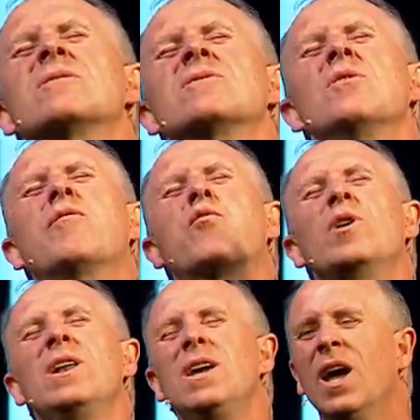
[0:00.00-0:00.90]
so
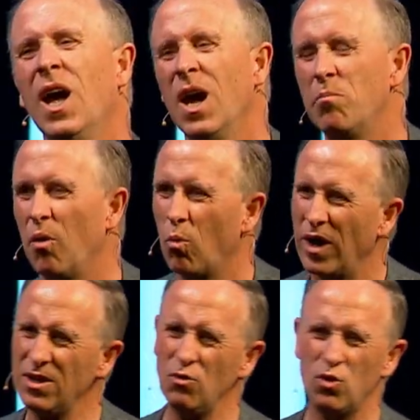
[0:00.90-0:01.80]
freely. But
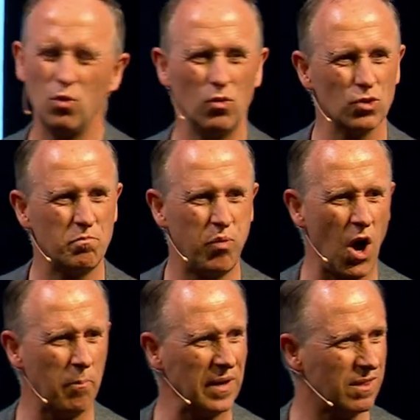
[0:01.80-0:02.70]
when you do those
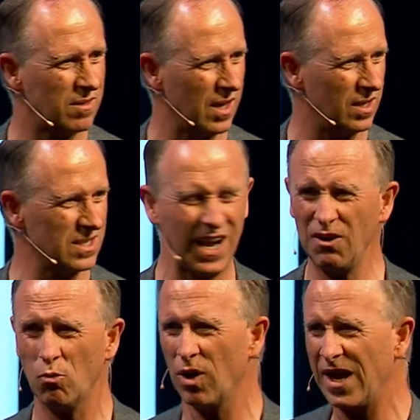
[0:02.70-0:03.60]
boppy things, I
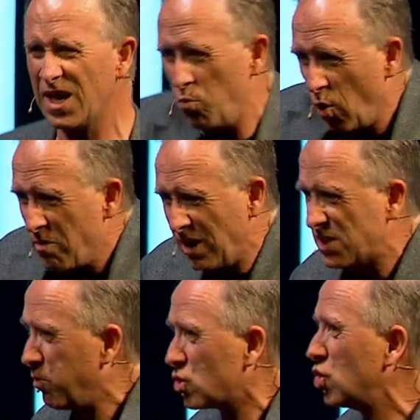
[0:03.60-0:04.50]
don't like it. What am I
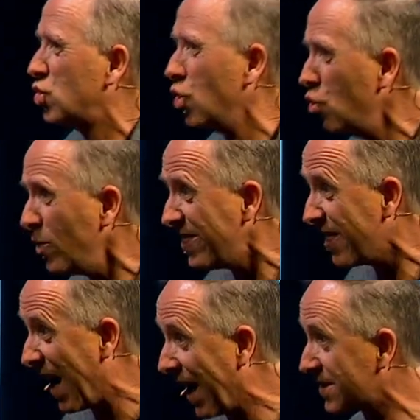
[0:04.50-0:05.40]
supposed to do with
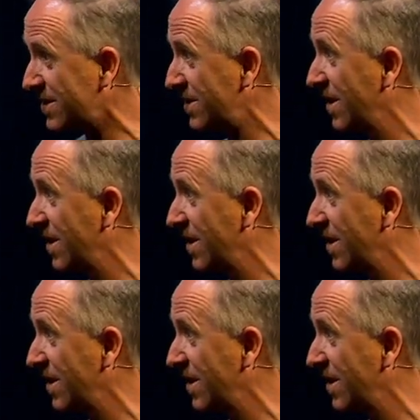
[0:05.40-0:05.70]
that?